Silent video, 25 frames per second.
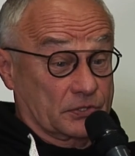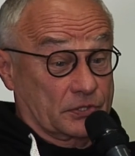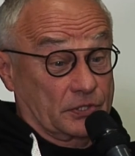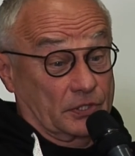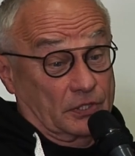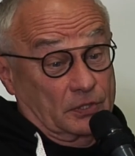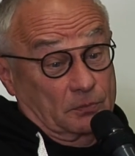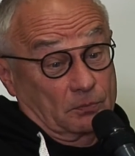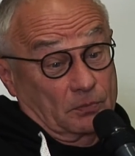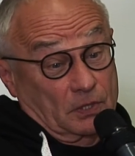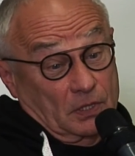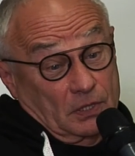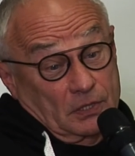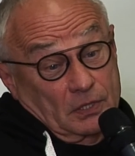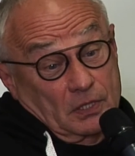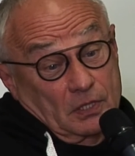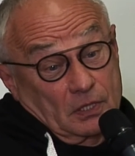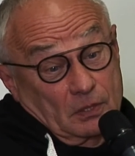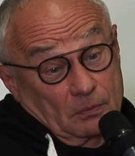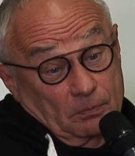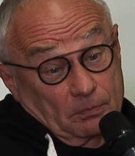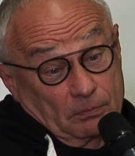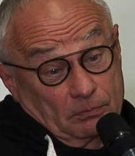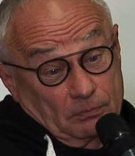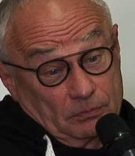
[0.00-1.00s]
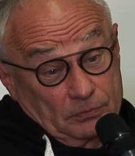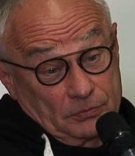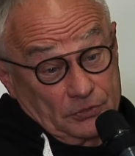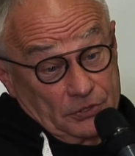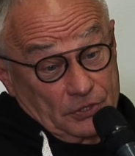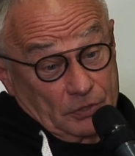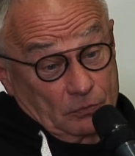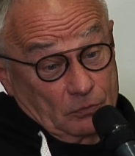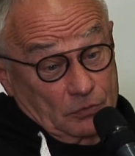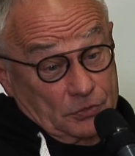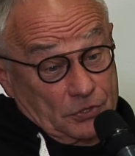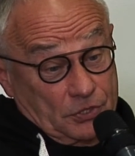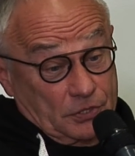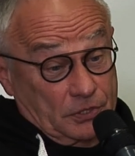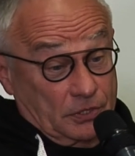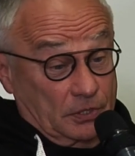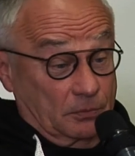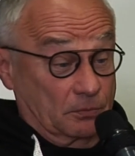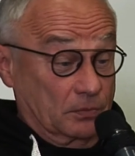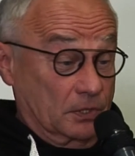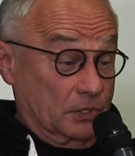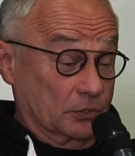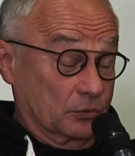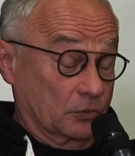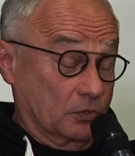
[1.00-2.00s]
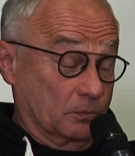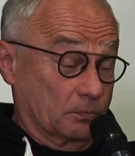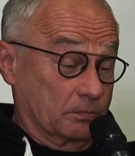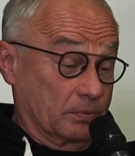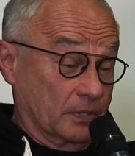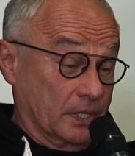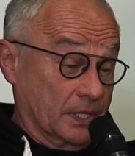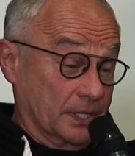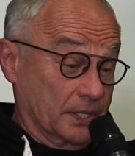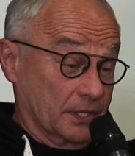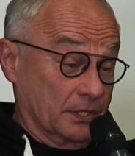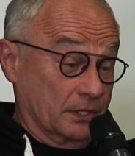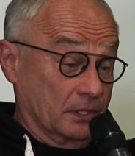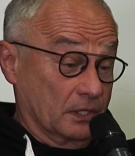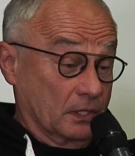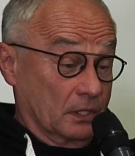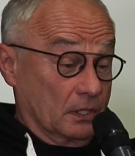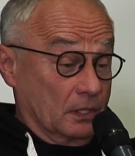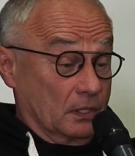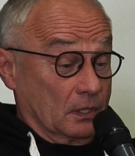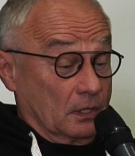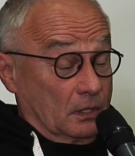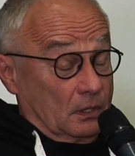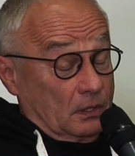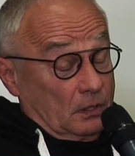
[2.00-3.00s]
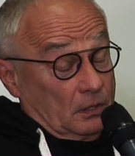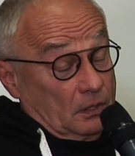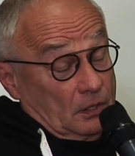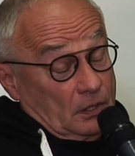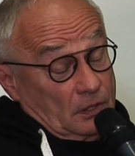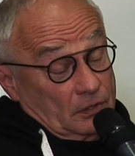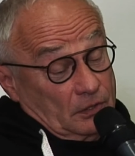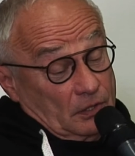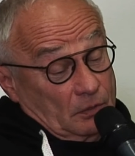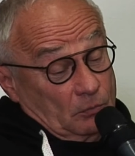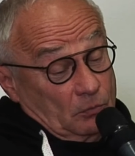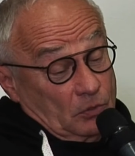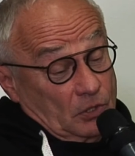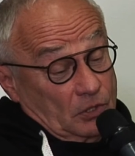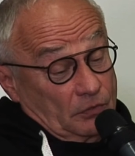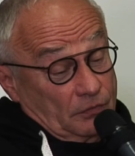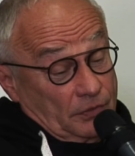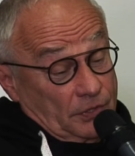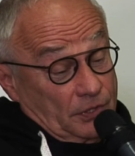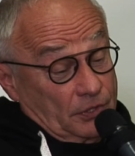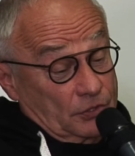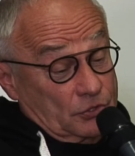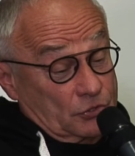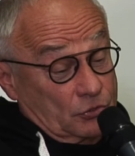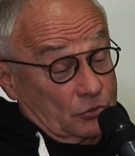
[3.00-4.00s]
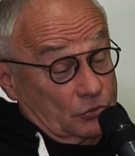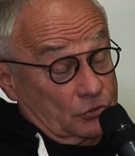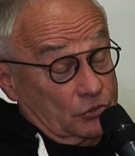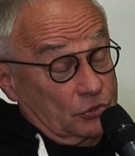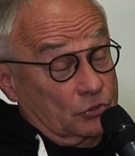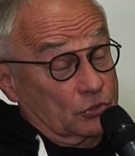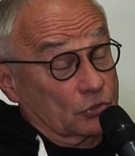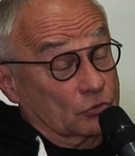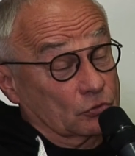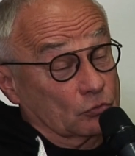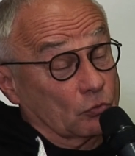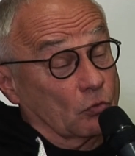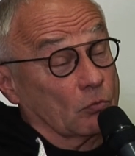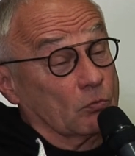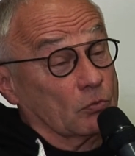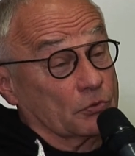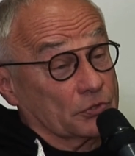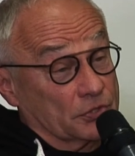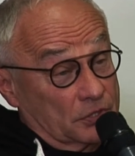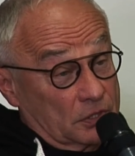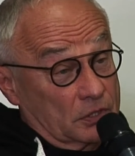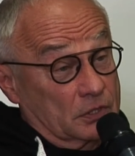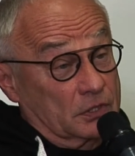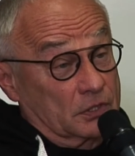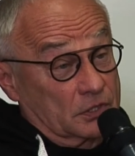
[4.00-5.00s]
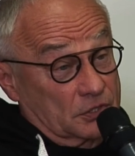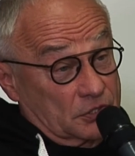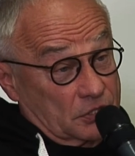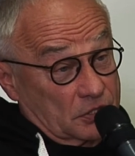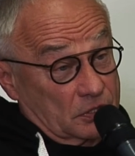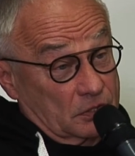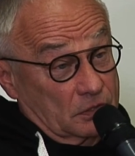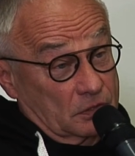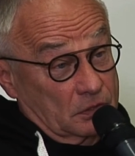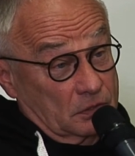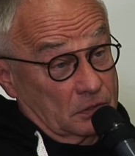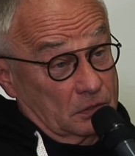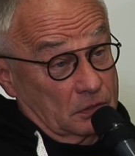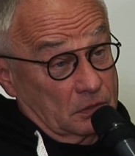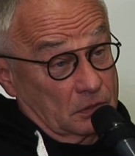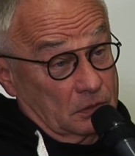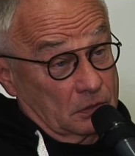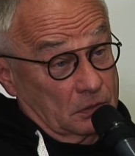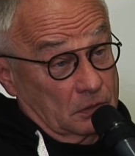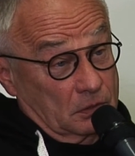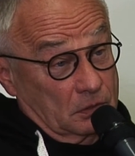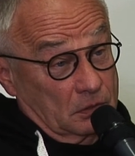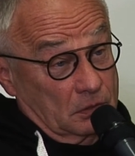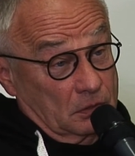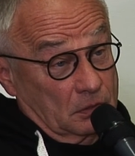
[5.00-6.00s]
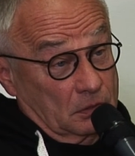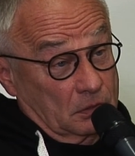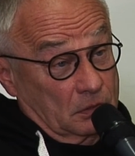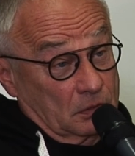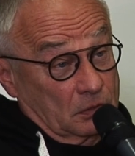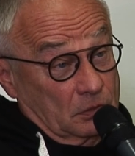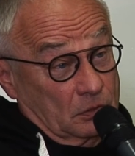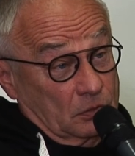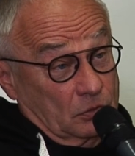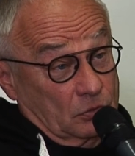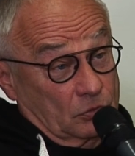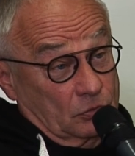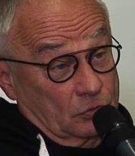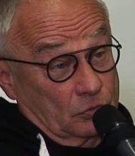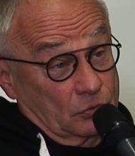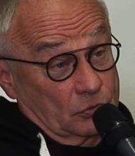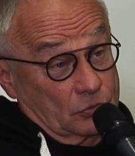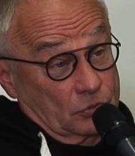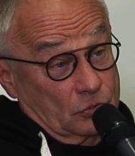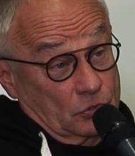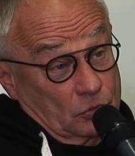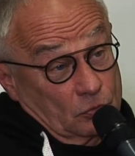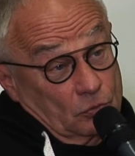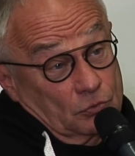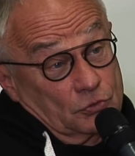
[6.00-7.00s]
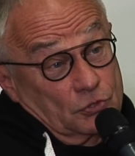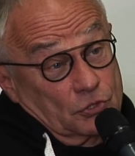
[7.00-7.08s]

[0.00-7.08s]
the left bank uh, uh, would be considered as uh, um,